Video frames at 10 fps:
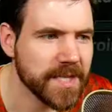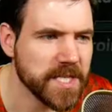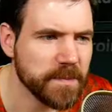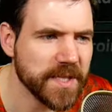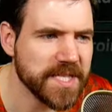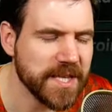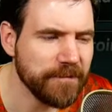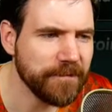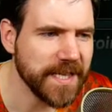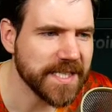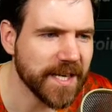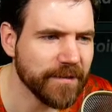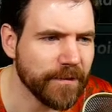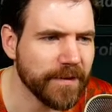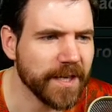Splits the feet of
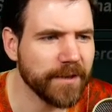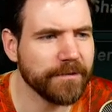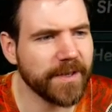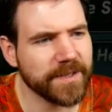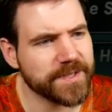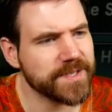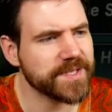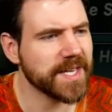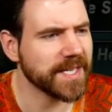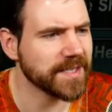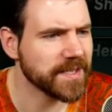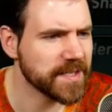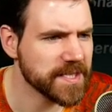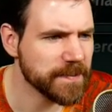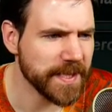a veil falls sight.
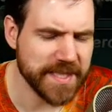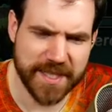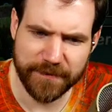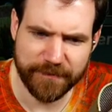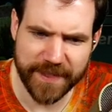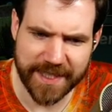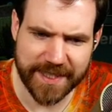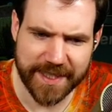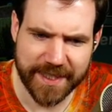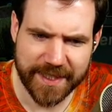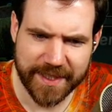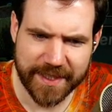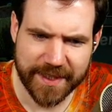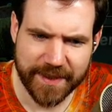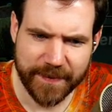Splits the feet.
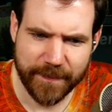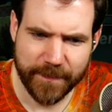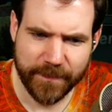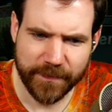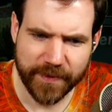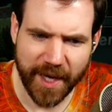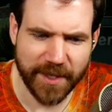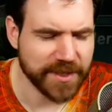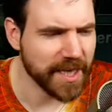Alex